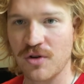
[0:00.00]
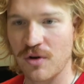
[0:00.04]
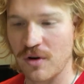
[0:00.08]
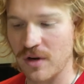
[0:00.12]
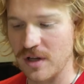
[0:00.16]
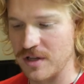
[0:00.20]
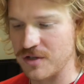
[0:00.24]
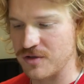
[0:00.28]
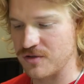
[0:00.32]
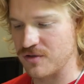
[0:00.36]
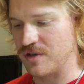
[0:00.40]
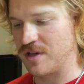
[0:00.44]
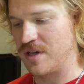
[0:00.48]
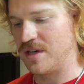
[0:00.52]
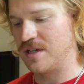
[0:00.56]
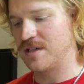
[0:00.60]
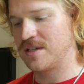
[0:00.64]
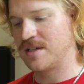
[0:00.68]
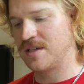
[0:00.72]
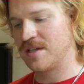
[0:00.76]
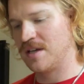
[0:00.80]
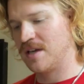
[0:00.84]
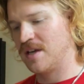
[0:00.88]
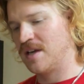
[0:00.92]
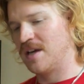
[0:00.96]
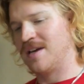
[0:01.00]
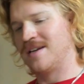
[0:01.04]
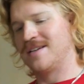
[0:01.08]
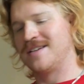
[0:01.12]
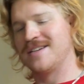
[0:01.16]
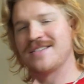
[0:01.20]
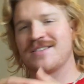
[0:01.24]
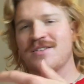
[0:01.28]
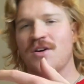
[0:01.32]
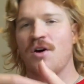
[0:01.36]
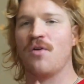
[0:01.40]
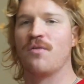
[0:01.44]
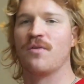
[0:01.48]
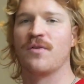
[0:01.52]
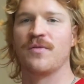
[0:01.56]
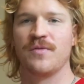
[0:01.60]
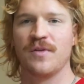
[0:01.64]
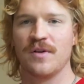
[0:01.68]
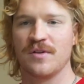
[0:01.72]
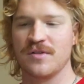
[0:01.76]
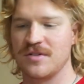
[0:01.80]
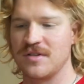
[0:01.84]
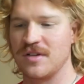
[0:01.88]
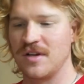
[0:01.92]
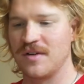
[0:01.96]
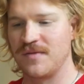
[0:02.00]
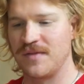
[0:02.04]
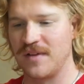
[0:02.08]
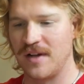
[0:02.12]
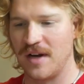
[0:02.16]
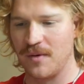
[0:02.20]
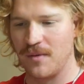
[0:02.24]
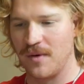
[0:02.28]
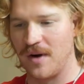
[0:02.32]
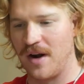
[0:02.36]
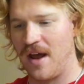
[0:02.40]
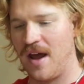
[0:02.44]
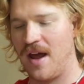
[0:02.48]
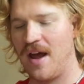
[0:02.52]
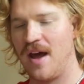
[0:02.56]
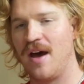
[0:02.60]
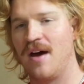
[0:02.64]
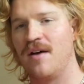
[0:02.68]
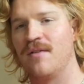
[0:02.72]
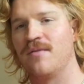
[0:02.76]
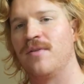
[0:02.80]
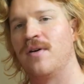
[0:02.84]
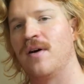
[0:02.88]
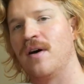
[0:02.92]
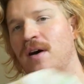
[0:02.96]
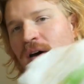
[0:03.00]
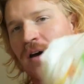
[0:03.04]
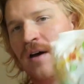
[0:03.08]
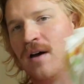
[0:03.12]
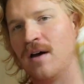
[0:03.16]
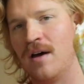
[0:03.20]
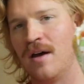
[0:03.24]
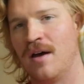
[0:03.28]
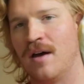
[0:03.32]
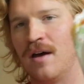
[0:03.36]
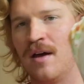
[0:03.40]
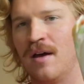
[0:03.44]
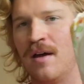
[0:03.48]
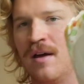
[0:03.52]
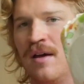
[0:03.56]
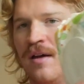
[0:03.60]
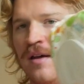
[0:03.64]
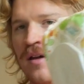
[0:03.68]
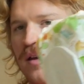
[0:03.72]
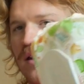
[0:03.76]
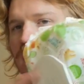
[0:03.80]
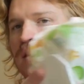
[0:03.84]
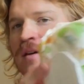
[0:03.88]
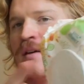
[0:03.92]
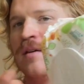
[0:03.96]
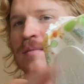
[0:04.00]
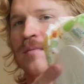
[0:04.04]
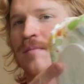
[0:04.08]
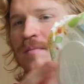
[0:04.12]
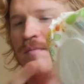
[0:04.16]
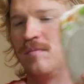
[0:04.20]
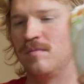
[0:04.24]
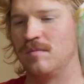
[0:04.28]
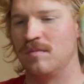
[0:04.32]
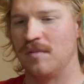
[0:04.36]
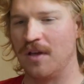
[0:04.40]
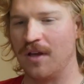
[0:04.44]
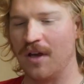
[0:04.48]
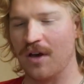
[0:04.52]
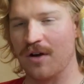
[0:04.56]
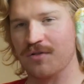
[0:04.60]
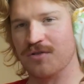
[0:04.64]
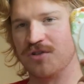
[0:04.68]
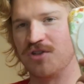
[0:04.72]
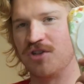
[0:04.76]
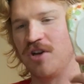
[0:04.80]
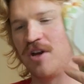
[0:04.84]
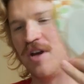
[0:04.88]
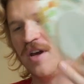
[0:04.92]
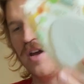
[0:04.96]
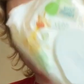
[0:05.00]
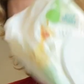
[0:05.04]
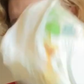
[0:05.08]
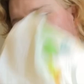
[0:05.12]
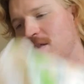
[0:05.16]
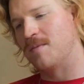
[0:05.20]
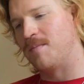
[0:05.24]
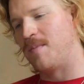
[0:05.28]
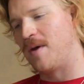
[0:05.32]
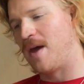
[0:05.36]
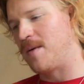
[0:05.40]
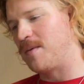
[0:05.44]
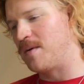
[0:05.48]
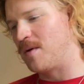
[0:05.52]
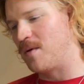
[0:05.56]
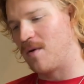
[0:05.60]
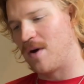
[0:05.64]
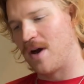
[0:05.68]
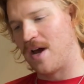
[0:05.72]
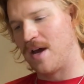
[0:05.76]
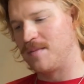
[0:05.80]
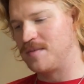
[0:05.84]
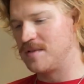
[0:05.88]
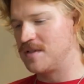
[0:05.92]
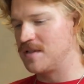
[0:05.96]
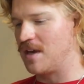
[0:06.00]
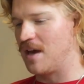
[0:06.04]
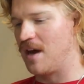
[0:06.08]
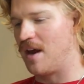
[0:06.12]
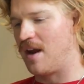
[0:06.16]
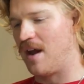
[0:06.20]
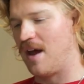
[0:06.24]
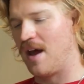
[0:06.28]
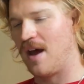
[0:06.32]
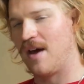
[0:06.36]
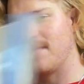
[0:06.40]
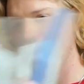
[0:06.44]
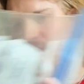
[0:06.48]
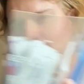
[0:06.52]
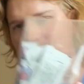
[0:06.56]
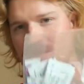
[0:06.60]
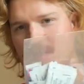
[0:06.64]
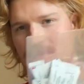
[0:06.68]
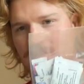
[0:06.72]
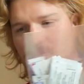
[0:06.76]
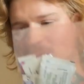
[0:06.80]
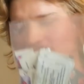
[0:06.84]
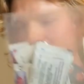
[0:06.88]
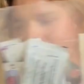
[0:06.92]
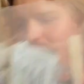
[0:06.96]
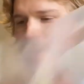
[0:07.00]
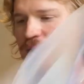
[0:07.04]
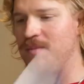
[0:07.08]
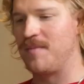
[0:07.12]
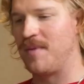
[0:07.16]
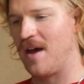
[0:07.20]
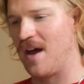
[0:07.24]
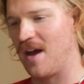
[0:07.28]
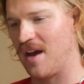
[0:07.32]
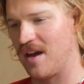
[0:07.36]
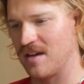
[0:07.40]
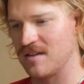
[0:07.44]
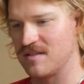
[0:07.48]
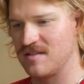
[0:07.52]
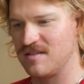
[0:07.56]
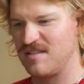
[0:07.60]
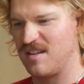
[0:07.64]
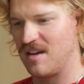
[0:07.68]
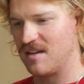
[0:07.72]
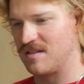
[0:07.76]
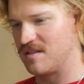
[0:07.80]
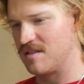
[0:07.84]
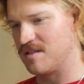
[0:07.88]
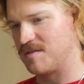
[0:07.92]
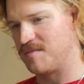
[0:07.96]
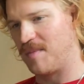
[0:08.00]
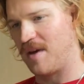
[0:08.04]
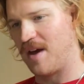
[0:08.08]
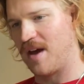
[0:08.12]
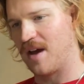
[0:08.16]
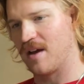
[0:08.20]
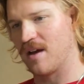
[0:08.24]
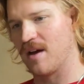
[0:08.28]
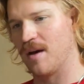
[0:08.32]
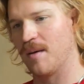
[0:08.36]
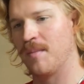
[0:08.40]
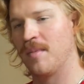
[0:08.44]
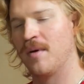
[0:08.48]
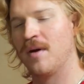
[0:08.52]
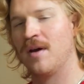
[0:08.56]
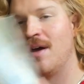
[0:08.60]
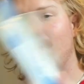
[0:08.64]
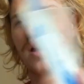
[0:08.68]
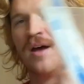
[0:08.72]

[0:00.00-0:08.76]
toiletries, just overflow stuff that I want to have. The OG, the baby wipes, got to have it. Some more neti packets, that's just backup.